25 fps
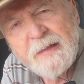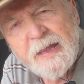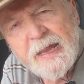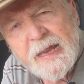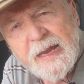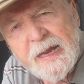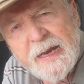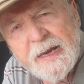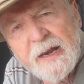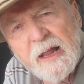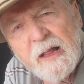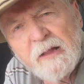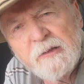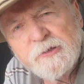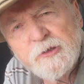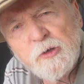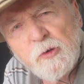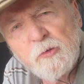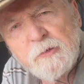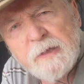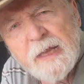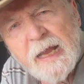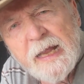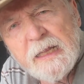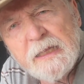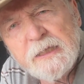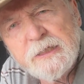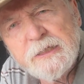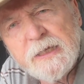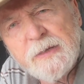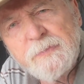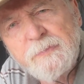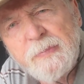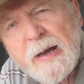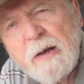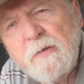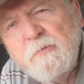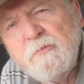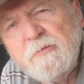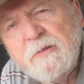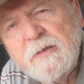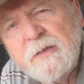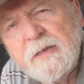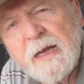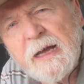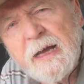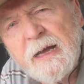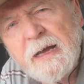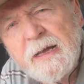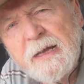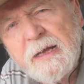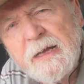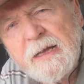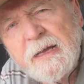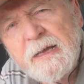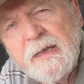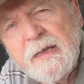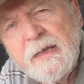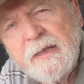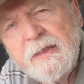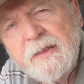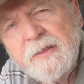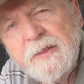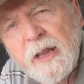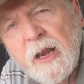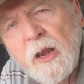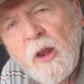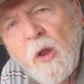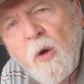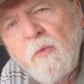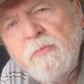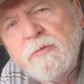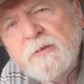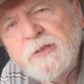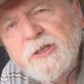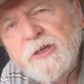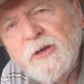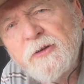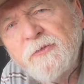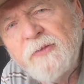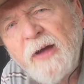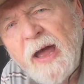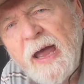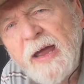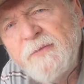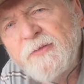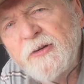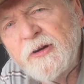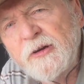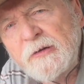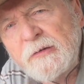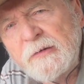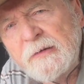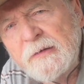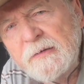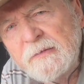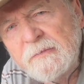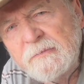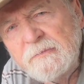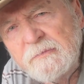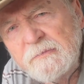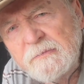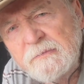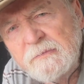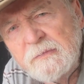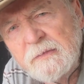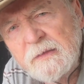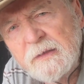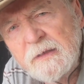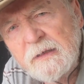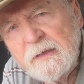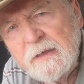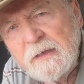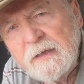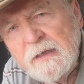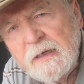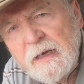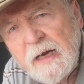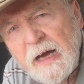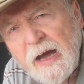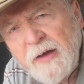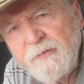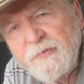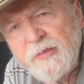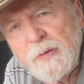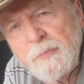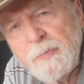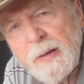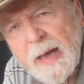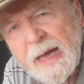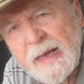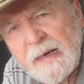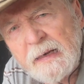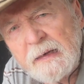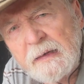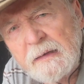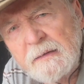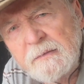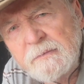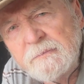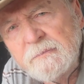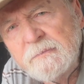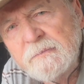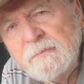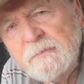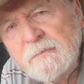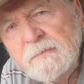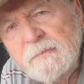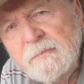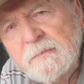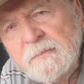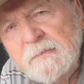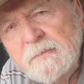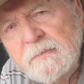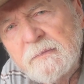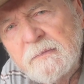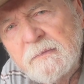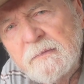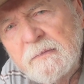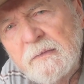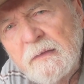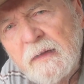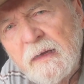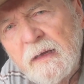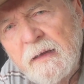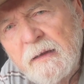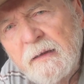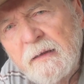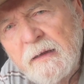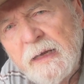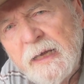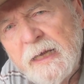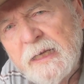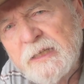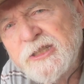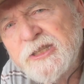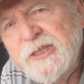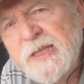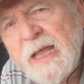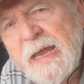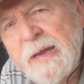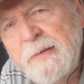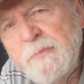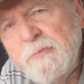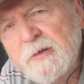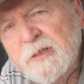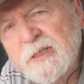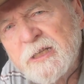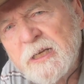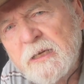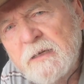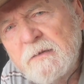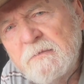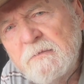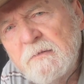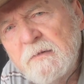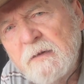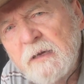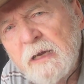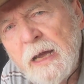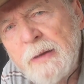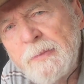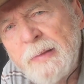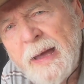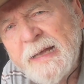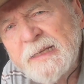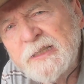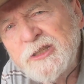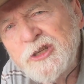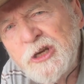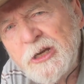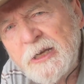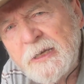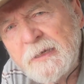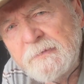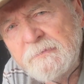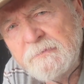it also tells about the lone survivor of the battle. His name was Commanche.